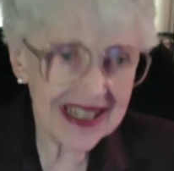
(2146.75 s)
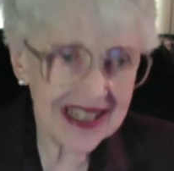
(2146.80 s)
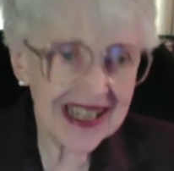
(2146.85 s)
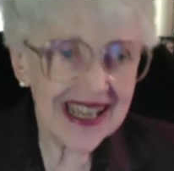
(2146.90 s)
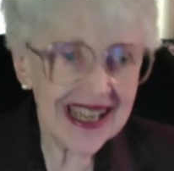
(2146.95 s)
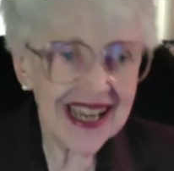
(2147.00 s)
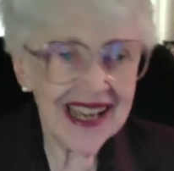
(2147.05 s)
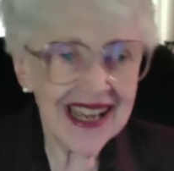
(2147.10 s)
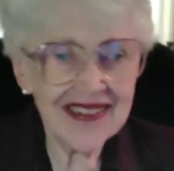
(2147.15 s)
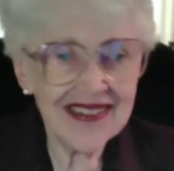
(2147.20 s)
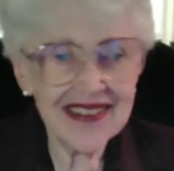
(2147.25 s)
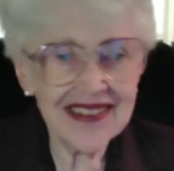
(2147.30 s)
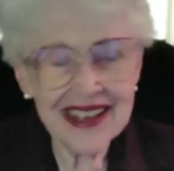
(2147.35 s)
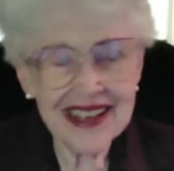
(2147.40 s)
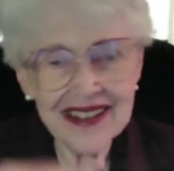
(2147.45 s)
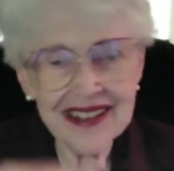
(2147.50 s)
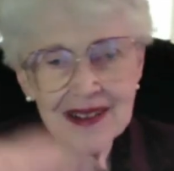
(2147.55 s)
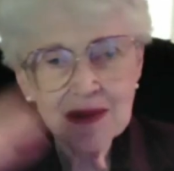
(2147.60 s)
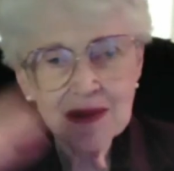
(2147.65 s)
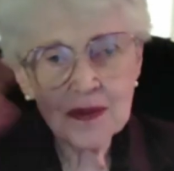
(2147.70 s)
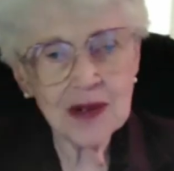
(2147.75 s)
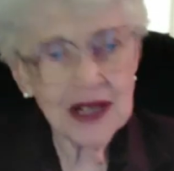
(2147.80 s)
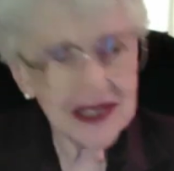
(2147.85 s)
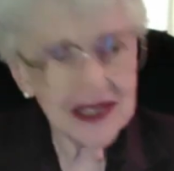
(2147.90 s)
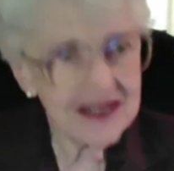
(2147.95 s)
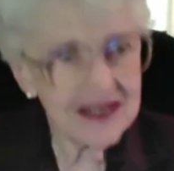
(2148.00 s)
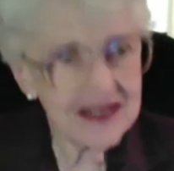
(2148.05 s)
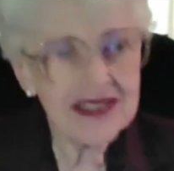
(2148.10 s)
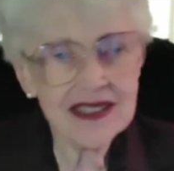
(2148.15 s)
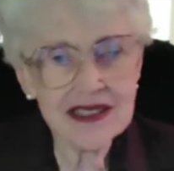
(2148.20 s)
And then
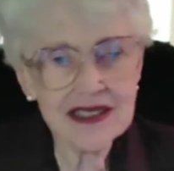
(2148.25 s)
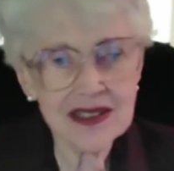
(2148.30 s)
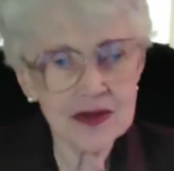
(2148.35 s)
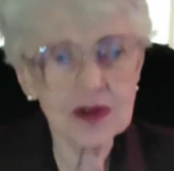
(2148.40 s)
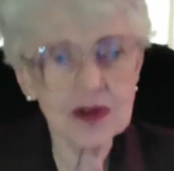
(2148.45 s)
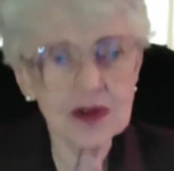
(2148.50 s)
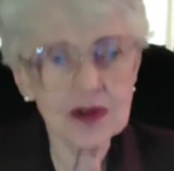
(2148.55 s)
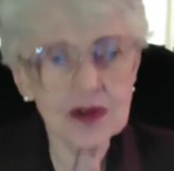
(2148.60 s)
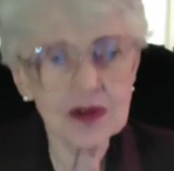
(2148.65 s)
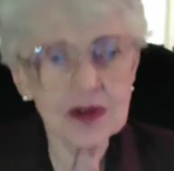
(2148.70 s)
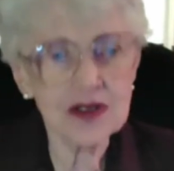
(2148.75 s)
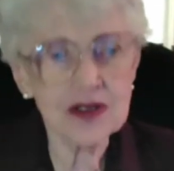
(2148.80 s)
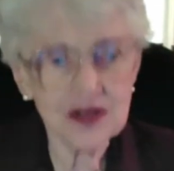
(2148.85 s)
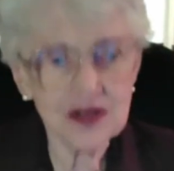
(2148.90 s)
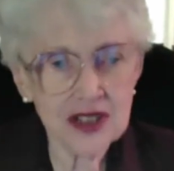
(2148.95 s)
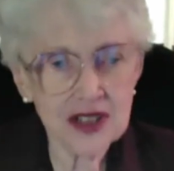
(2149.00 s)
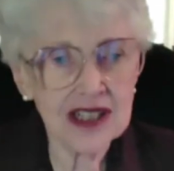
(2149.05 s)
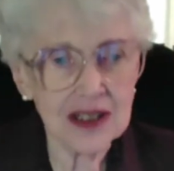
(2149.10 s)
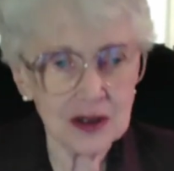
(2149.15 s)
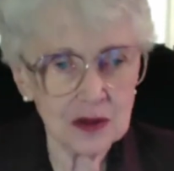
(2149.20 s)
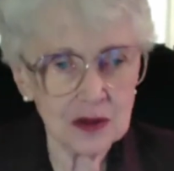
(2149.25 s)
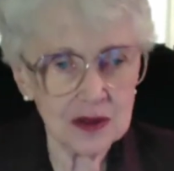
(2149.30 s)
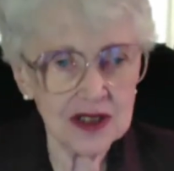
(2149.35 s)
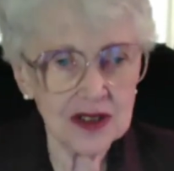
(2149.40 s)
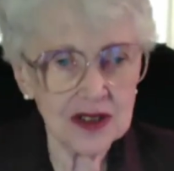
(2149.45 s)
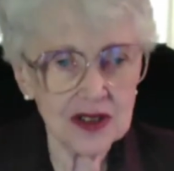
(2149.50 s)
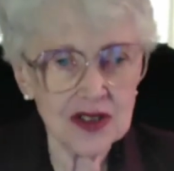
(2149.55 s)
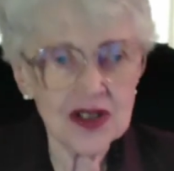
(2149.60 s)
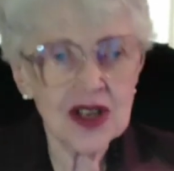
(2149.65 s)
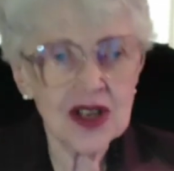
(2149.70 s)
politics will follow, because
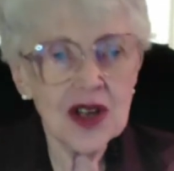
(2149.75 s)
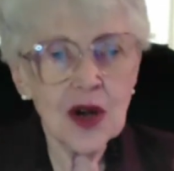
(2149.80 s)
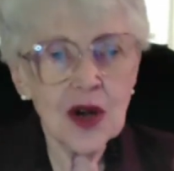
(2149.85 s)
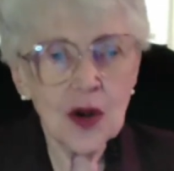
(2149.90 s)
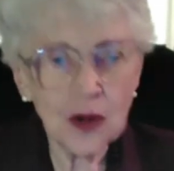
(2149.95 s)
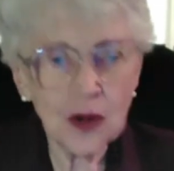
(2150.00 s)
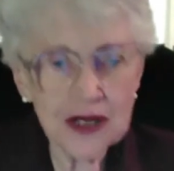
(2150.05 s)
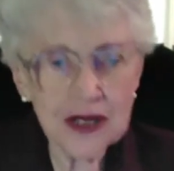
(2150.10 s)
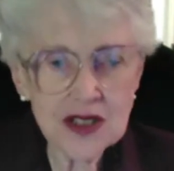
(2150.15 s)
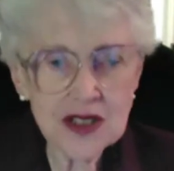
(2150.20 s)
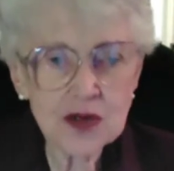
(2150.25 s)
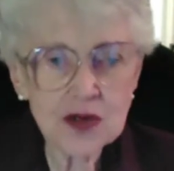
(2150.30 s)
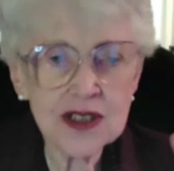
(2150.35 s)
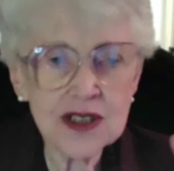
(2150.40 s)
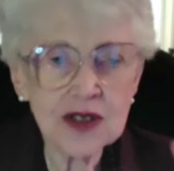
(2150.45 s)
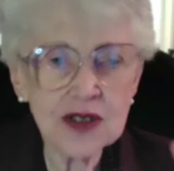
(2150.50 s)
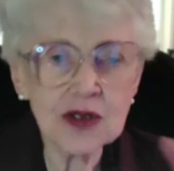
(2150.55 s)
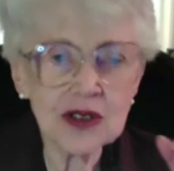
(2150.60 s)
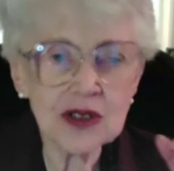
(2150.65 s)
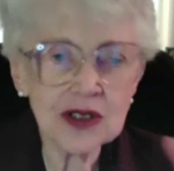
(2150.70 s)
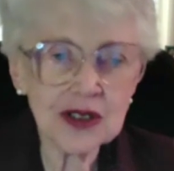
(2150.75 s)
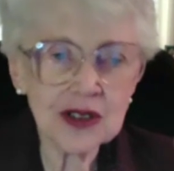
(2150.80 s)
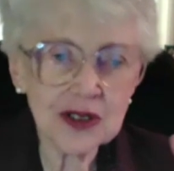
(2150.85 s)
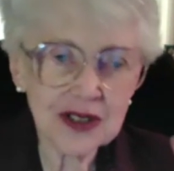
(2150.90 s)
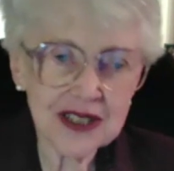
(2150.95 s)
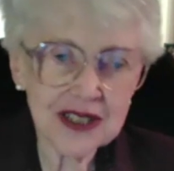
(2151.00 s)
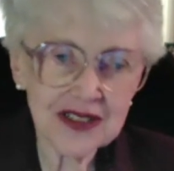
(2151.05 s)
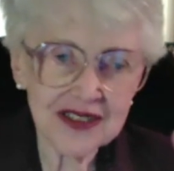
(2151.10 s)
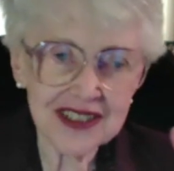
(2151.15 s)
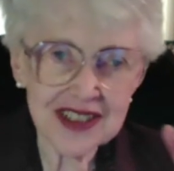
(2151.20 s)
once we no longer have
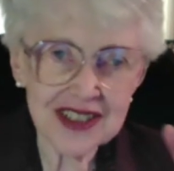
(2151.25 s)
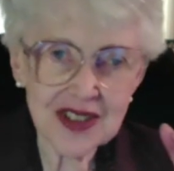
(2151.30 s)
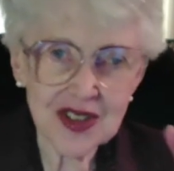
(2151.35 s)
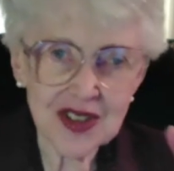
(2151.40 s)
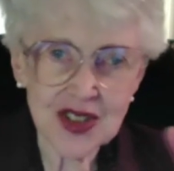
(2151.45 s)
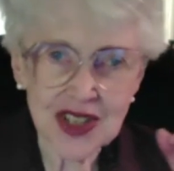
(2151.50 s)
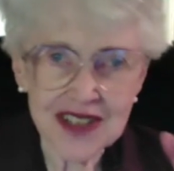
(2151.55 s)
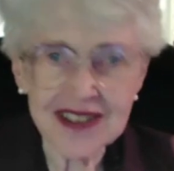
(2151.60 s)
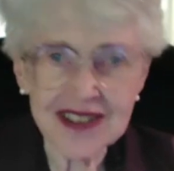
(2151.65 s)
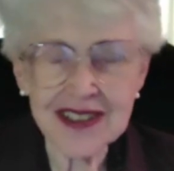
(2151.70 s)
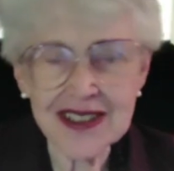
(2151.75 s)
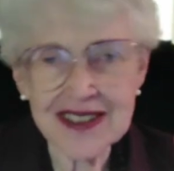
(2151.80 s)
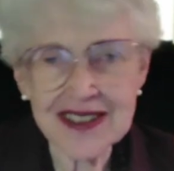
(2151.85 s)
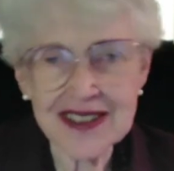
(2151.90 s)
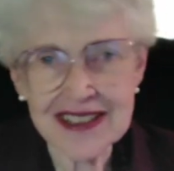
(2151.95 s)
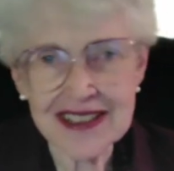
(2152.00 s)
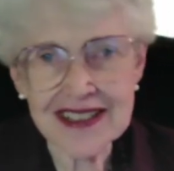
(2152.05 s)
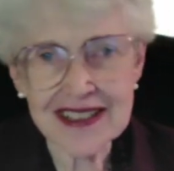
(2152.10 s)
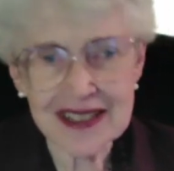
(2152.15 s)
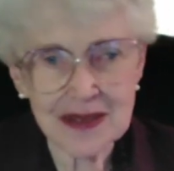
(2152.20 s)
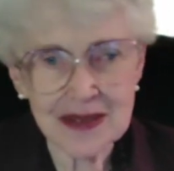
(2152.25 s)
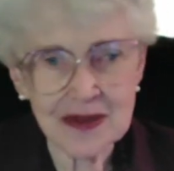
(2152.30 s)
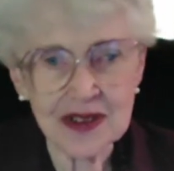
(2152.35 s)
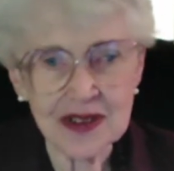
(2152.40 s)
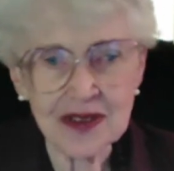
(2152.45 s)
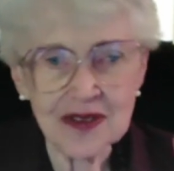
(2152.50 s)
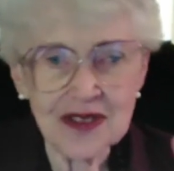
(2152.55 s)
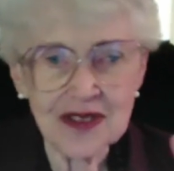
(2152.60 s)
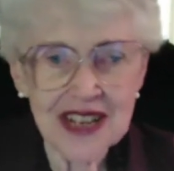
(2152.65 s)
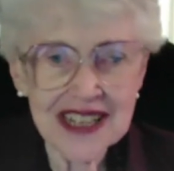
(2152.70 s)
this gendered system of
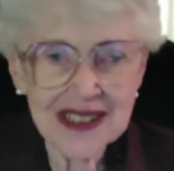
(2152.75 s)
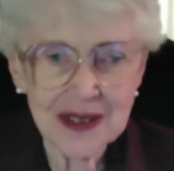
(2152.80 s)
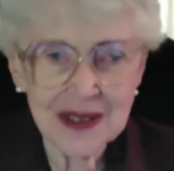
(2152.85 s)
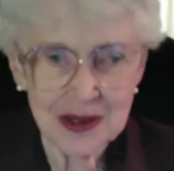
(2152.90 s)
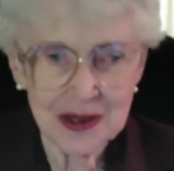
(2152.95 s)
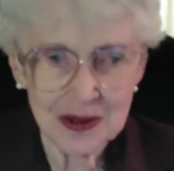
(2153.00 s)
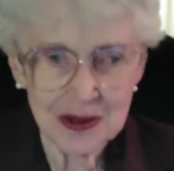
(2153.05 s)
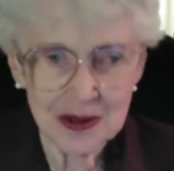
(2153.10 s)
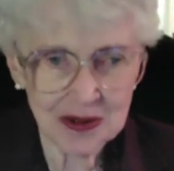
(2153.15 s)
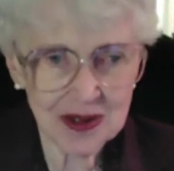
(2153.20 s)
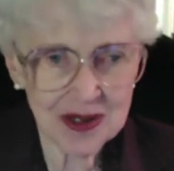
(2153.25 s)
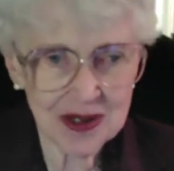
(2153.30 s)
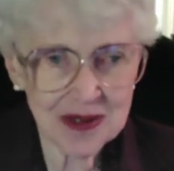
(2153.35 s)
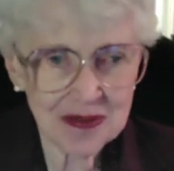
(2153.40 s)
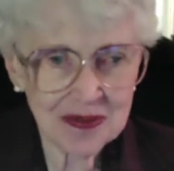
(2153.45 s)
values,